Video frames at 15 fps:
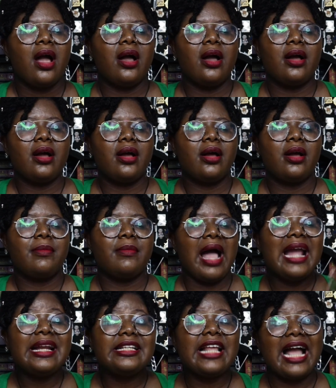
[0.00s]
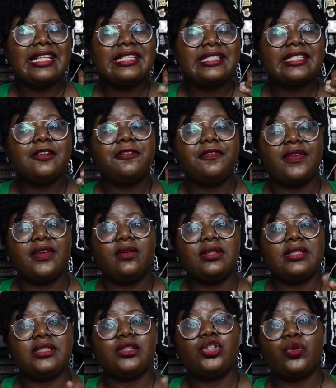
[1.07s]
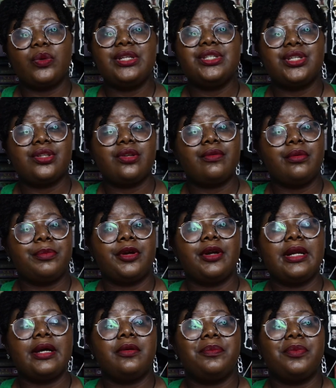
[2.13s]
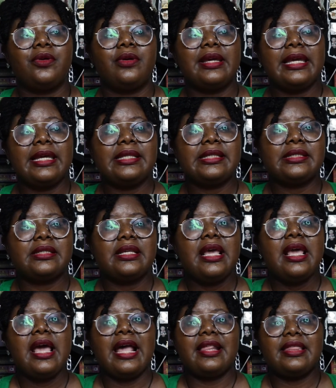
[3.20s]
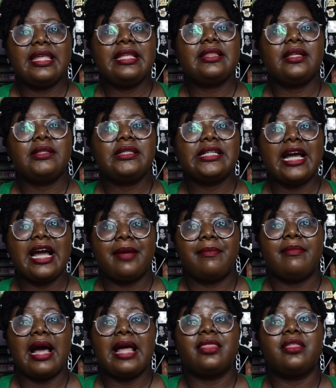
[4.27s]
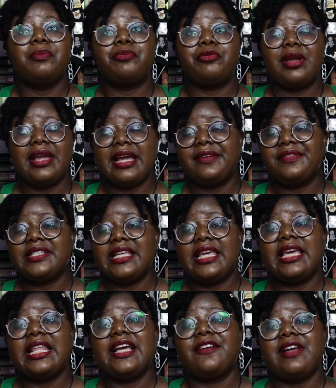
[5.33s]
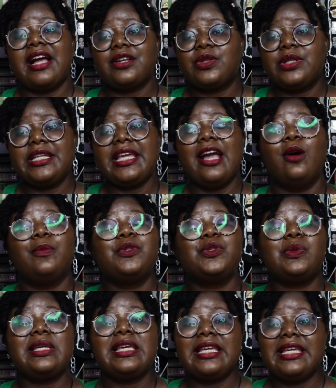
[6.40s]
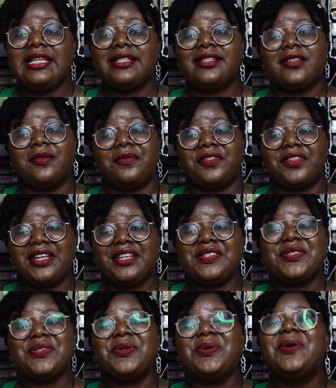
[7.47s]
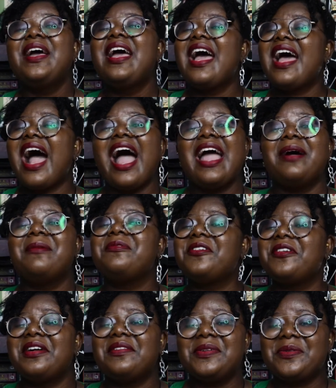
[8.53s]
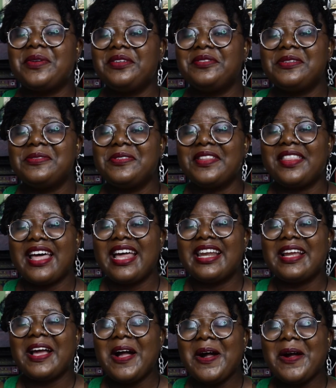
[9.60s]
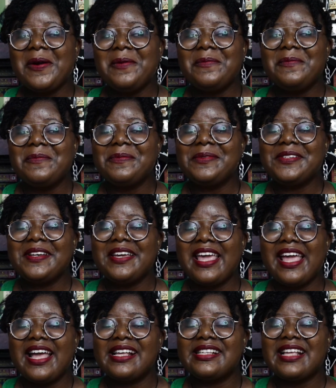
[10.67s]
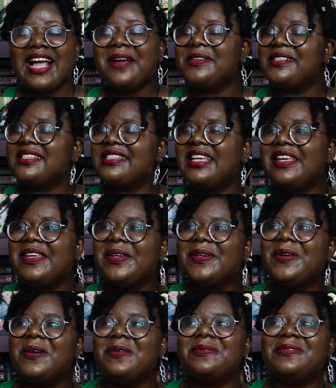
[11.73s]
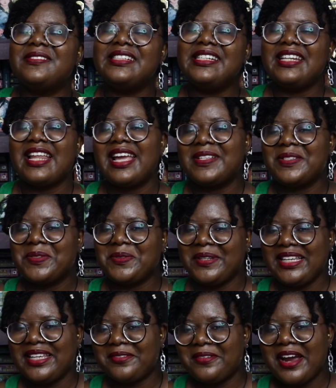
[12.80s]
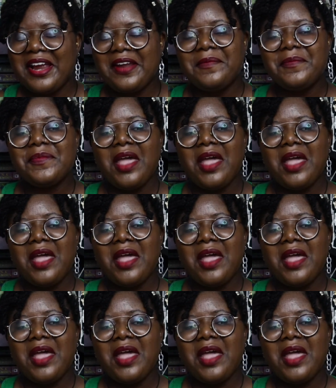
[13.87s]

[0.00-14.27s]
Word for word: um, I, I still feel the twinges of a burnout, but it's, I think the time and the break I've taken have actually helped to ease something. So I am forever grateful for that. Um, so, yes, I will see you hopefully next week, right?